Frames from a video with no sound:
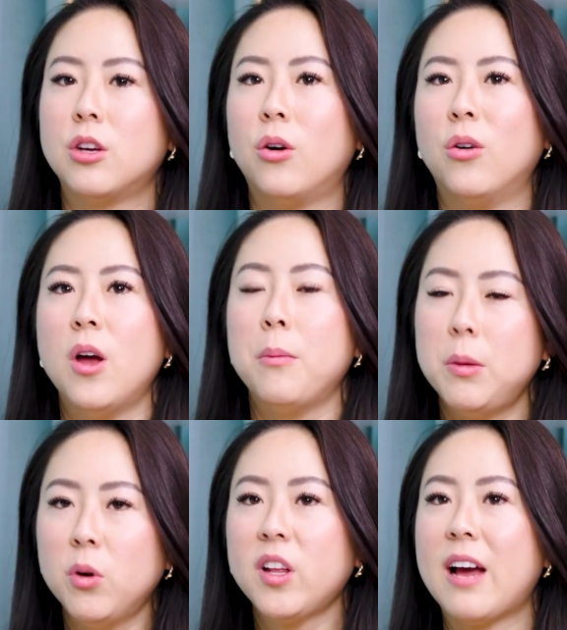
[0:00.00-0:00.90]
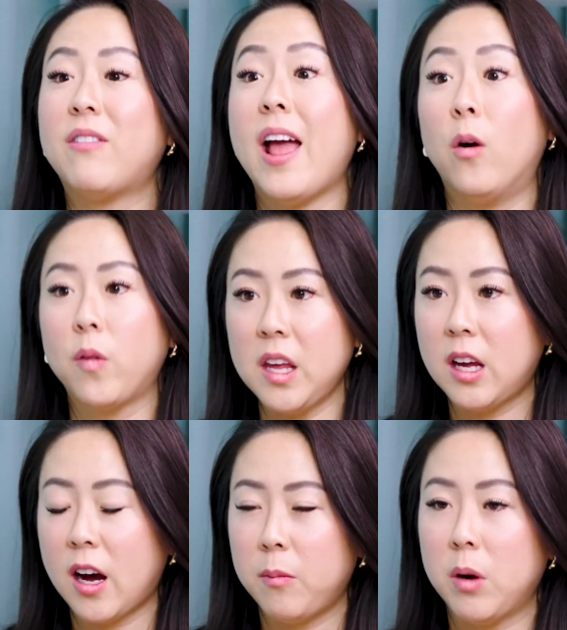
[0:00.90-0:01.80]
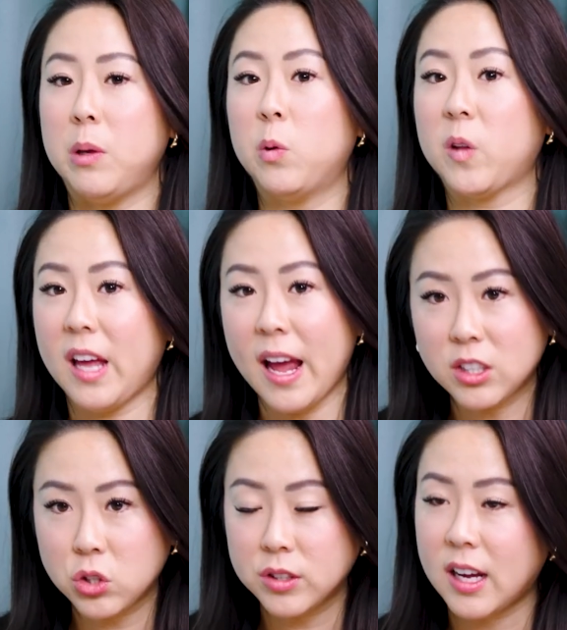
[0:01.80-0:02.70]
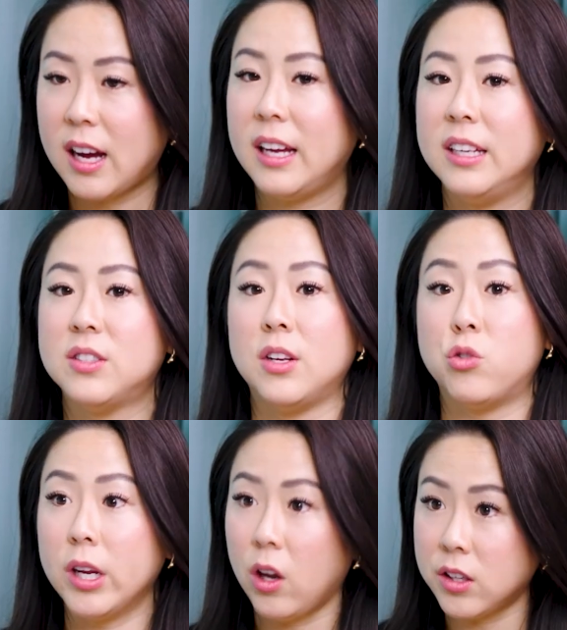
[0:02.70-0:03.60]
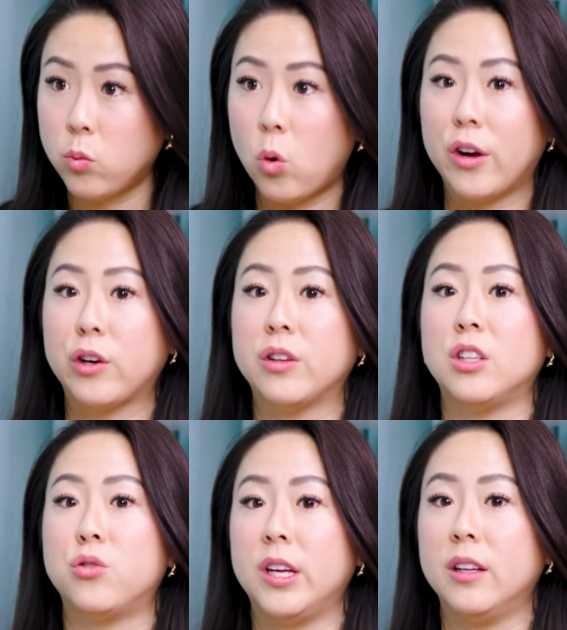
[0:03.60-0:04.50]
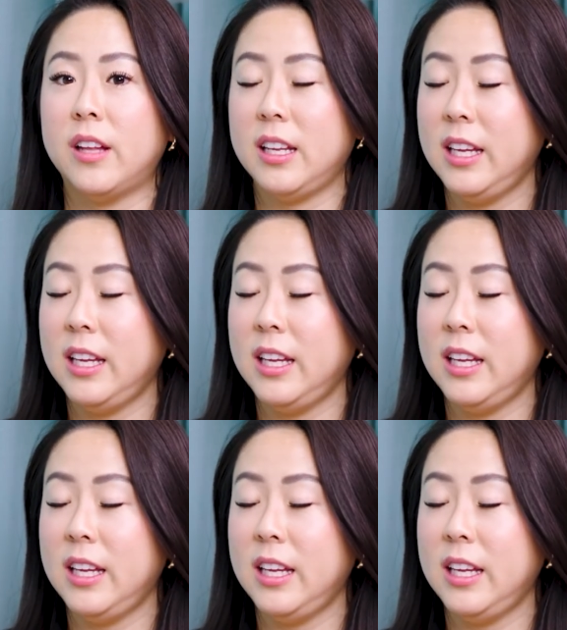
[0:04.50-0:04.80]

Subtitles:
So people that have healthy, people that exercise, that drink lots of water, that